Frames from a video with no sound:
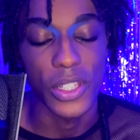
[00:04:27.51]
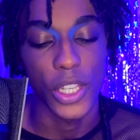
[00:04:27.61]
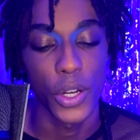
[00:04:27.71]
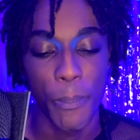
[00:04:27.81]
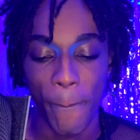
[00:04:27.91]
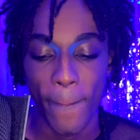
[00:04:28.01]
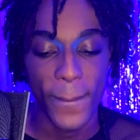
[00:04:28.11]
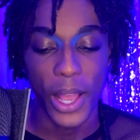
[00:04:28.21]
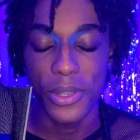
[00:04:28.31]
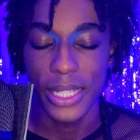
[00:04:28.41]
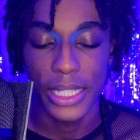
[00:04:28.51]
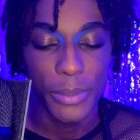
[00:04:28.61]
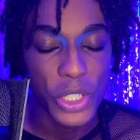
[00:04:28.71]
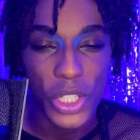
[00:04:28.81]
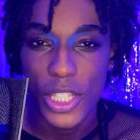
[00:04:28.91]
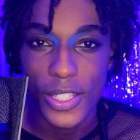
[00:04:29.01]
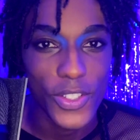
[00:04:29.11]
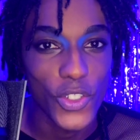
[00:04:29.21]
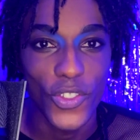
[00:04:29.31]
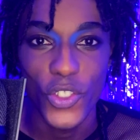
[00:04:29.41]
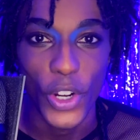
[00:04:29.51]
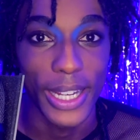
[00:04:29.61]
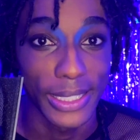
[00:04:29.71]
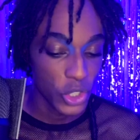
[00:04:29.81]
So I was like, let me just try it.